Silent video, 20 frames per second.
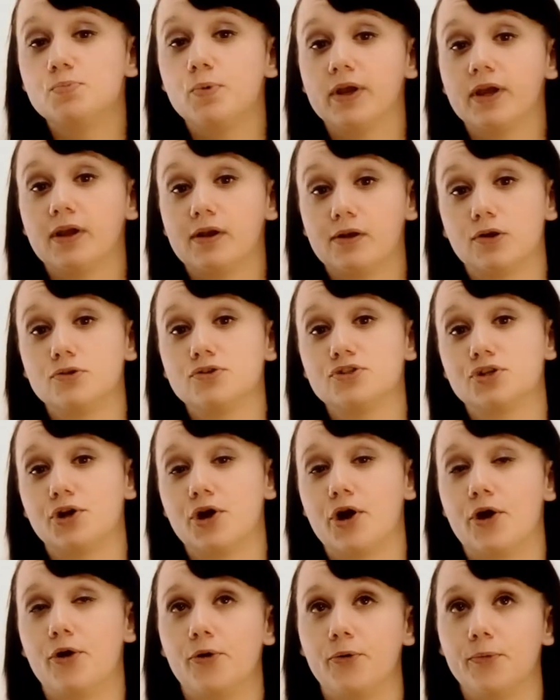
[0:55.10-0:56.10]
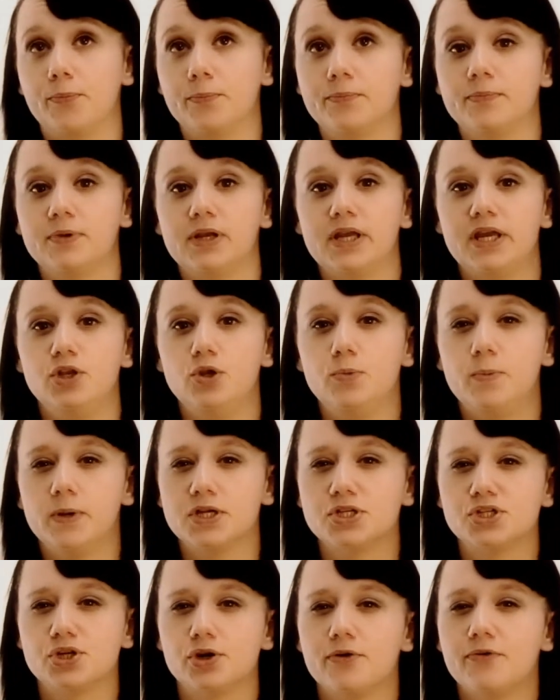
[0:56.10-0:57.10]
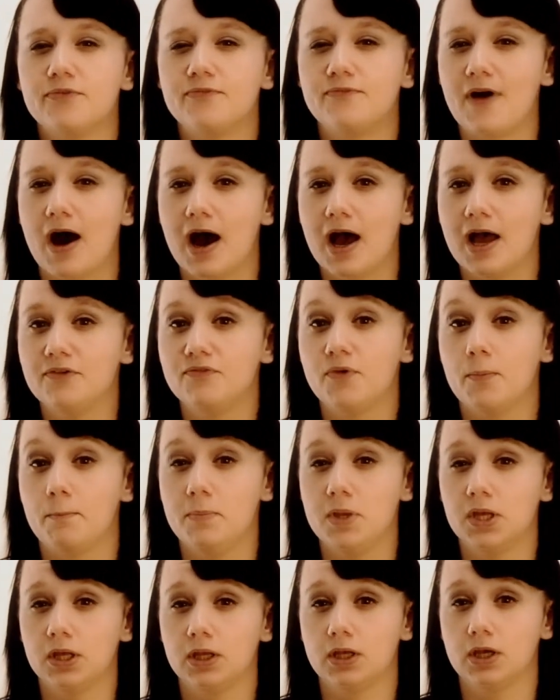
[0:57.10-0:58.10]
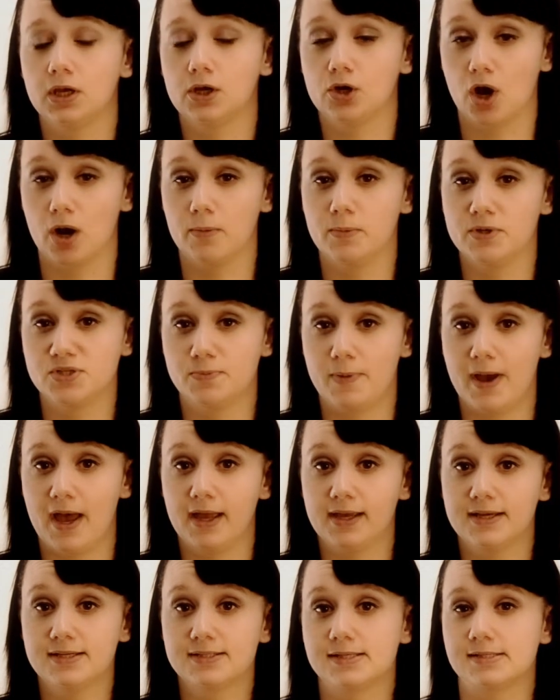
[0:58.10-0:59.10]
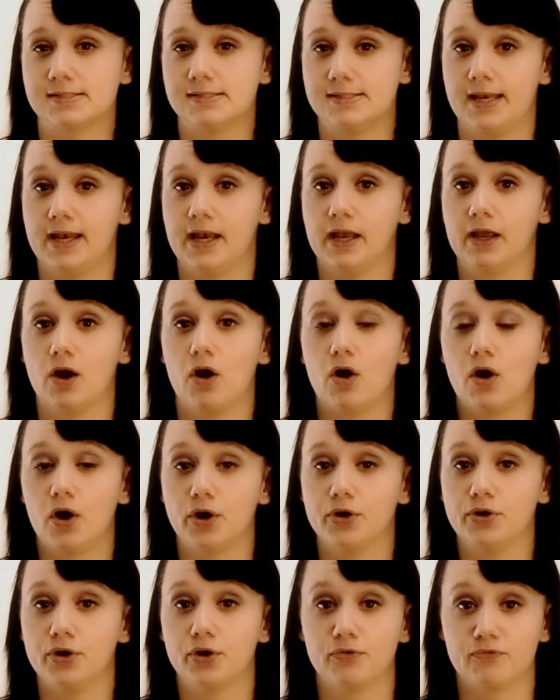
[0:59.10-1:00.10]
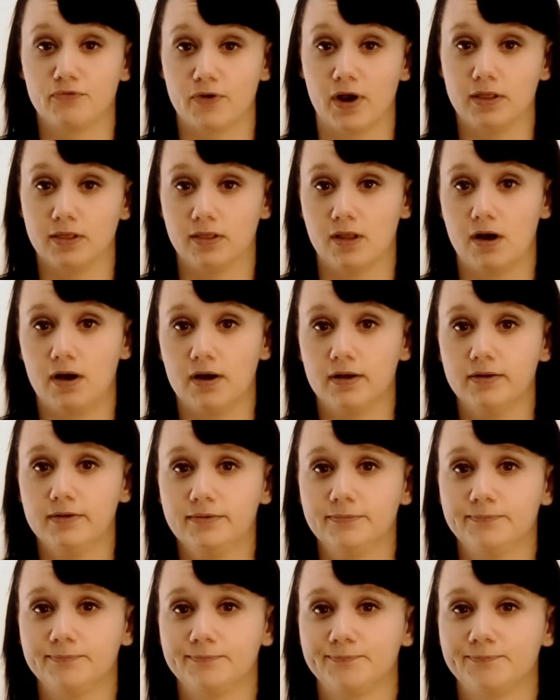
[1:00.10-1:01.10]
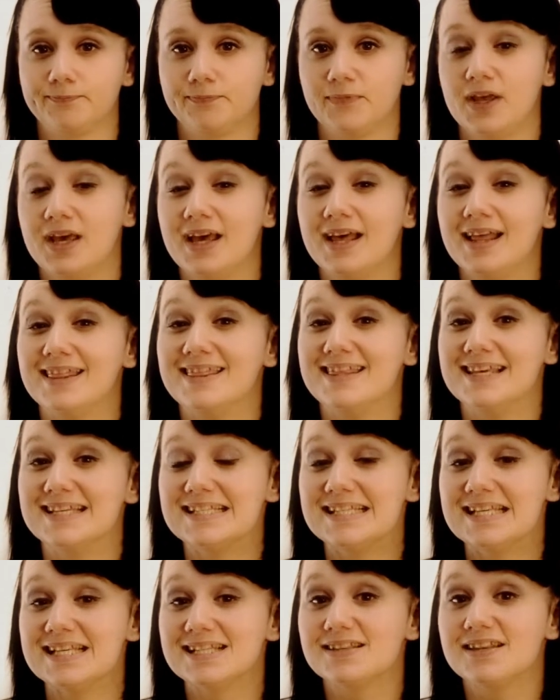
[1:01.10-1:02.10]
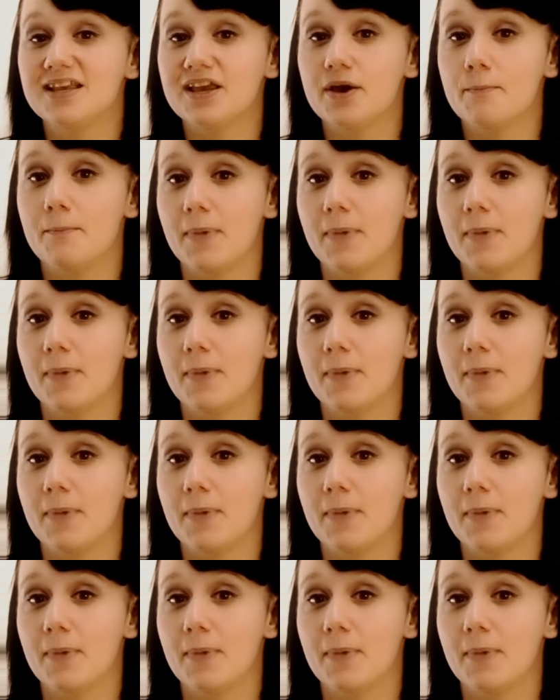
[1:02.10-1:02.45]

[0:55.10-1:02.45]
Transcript: just bring it closer to home. Can you picture 5 million garbage bags sitting on your front lawn? This is the